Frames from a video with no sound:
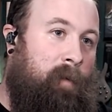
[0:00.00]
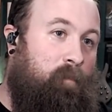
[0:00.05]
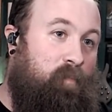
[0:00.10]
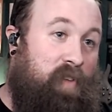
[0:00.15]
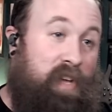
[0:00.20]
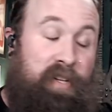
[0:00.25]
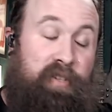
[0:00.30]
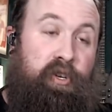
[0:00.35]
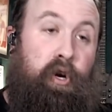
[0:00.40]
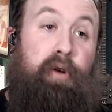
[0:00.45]

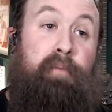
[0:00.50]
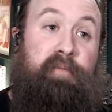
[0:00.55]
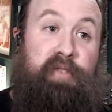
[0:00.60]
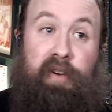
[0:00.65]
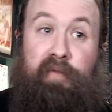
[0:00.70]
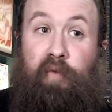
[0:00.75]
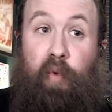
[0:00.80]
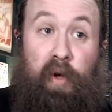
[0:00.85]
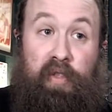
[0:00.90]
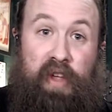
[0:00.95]
in terms
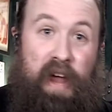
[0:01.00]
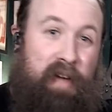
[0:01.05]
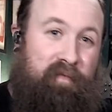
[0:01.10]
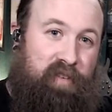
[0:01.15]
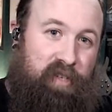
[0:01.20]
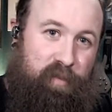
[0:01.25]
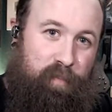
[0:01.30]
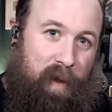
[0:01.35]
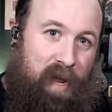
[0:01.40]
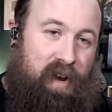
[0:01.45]
of what they have to
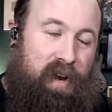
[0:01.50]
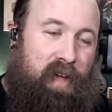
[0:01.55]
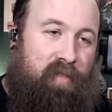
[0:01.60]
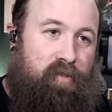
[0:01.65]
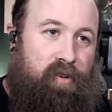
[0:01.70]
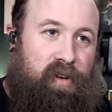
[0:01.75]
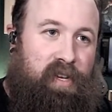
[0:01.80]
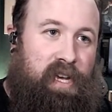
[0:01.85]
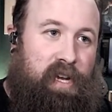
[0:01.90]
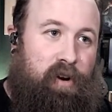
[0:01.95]
spend on
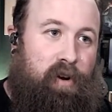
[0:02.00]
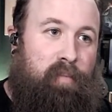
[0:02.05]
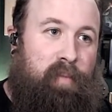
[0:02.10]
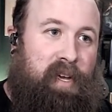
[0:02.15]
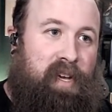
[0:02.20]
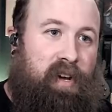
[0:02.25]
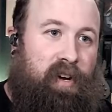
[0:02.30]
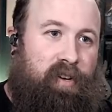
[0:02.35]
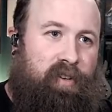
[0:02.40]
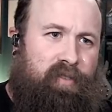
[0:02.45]
their gear,
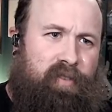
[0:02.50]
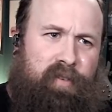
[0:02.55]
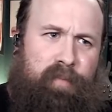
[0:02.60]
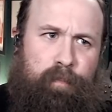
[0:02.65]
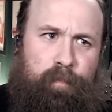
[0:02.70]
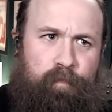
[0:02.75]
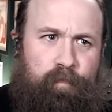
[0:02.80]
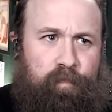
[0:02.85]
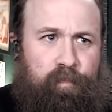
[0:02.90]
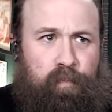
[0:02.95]
because
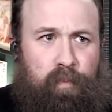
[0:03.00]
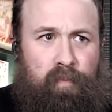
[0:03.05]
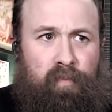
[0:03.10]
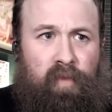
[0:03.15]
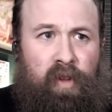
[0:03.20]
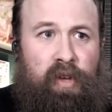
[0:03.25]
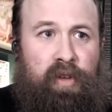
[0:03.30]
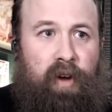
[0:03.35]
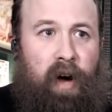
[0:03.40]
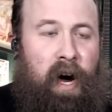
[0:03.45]

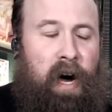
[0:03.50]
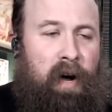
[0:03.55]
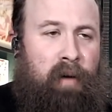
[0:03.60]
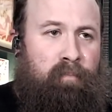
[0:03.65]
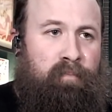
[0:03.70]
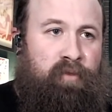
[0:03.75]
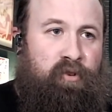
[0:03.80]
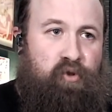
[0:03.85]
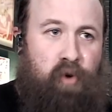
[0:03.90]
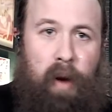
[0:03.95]

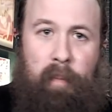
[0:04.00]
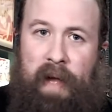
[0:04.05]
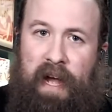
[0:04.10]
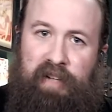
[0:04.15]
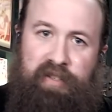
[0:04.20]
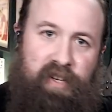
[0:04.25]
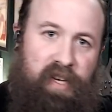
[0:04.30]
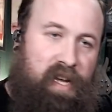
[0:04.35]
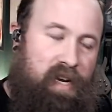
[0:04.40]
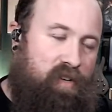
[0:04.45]
drum
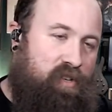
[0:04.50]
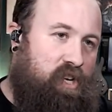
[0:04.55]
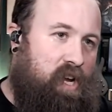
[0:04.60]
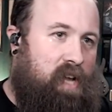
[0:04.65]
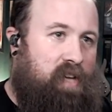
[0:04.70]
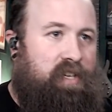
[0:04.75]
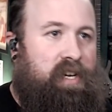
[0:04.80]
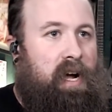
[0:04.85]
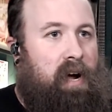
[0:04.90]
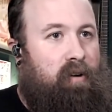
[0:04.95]
heads you got to
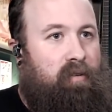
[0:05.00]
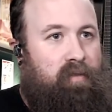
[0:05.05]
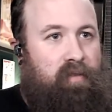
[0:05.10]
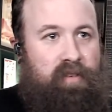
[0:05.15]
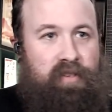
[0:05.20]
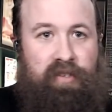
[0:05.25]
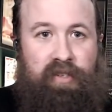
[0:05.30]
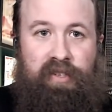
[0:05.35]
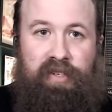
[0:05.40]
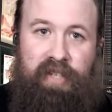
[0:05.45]
change out,
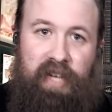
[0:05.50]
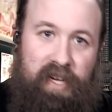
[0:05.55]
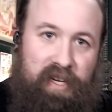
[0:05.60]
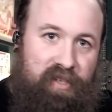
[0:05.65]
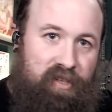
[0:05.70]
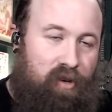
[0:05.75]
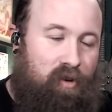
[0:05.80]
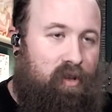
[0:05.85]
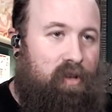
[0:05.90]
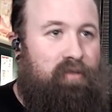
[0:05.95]
sticks
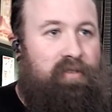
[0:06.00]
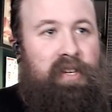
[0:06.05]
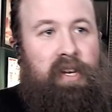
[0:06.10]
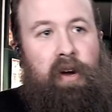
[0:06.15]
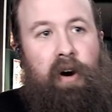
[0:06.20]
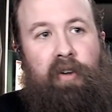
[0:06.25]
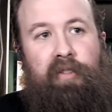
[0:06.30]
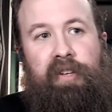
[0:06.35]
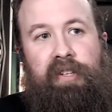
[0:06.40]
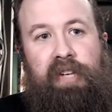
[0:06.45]
you're using
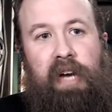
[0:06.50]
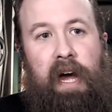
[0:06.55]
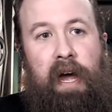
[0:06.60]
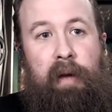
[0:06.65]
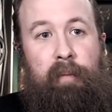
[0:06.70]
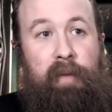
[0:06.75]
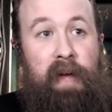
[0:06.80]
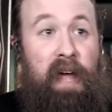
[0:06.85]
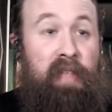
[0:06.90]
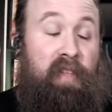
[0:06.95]
all the
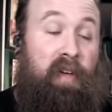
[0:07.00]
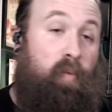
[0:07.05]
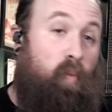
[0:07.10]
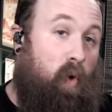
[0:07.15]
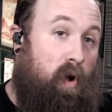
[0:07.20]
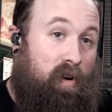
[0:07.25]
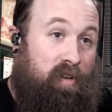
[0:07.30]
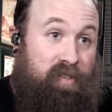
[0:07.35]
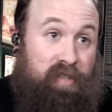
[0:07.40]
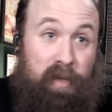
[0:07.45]
time, and then
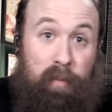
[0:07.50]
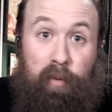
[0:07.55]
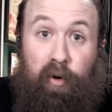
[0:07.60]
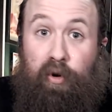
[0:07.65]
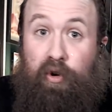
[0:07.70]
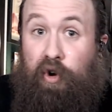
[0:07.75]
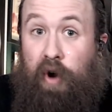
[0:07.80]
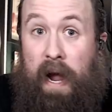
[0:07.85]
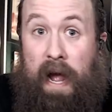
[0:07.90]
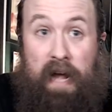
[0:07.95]
when a cymbal
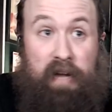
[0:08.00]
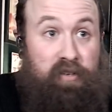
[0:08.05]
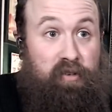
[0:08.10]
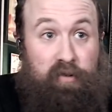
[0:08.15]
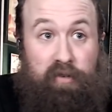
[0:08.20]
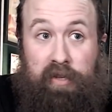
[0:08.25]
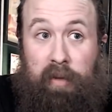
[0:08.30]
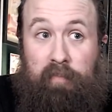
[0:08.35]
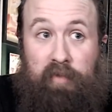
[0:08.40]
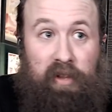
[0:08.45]
cracks or
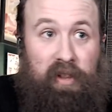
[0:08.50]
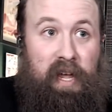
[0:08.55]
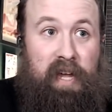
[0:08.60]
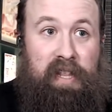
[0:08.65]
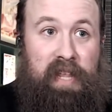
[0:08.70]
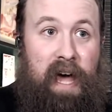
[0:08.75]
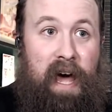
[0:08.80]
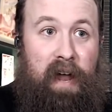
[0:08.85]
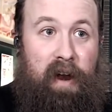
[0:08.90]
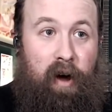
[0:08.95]
something like
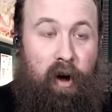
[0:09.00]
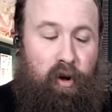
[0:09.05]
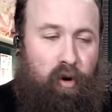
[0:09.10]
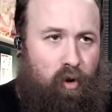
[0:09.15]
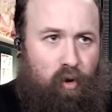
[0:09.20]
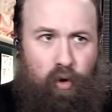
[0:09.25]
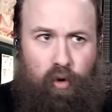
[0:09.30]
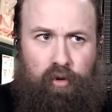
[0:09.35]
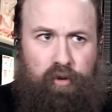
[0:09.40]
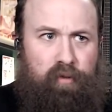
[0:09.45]
that, a
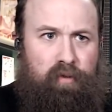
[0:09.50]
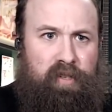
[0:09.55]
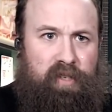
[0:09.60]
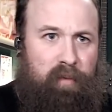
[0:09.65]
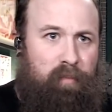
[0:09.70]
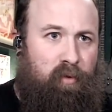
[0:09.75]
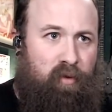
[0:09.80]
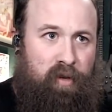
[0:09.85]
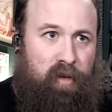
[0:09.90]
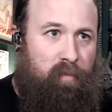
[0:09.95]
whole new
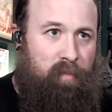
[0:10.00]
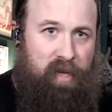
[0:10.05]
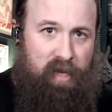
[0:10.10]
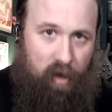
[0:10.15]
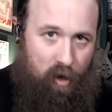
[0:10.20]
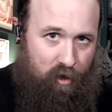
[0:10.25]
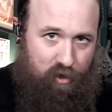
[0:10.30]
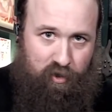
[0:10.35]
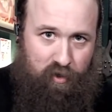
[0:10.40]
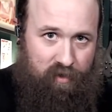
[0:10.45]
cymbal could be
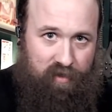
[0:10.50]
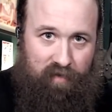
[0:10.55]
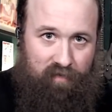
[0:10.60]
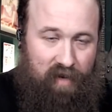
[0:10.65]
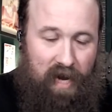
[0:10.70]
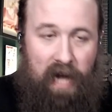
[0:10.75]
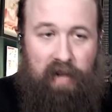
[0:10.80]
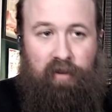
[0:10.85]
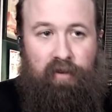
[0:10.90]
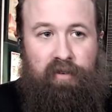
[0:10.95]
hundreds of
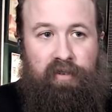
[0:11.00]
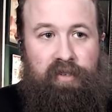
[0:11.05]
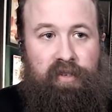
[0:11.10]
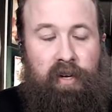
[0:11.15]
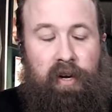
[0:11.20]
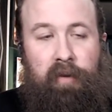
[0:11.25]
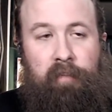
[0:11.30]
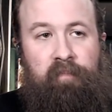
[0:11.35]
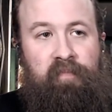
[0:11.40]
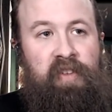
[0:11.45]
dollars.
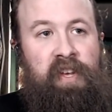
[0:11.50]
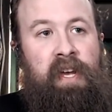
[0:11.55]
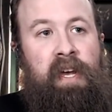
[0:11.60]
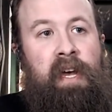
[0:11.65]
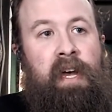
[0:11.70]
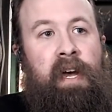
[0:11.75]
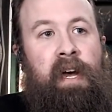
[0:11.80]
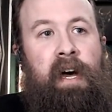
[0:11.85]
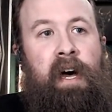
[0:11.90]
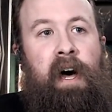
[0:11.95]
So,
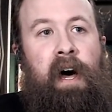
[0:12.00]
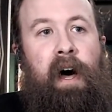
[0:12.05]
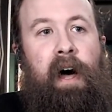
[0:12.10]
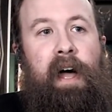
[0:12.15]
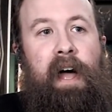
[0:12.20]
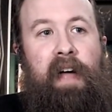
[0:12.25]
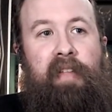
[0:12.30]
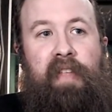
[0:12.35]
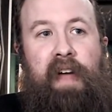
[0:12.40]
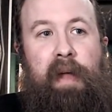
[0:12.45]

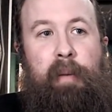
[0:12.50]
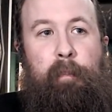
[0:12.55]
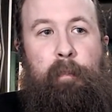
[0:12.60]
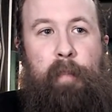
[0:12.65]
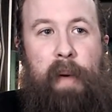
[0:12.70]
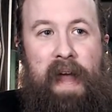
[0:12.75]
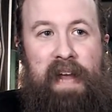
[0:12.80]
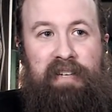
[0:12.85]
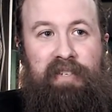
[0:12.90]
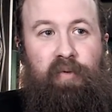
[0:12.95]
and then
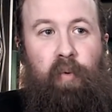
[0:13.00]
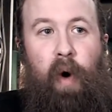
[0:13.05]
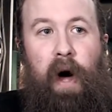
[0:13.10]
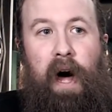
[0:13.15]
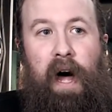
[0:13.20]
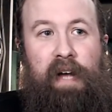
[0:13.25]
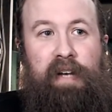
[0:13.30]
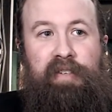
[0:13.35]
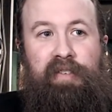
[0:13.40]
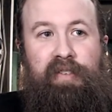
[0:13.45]
bass
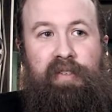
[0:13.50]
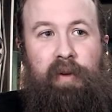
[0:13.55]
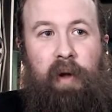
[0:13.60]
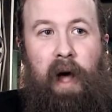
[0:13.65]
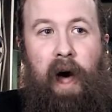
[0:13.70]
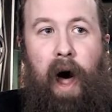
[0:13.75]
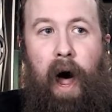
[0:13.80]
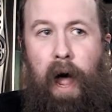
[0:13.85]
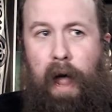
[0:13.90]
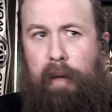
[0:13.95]
wise,
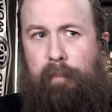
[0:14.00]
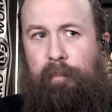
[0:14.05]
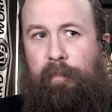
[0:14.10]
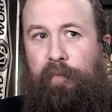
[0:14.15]
I'm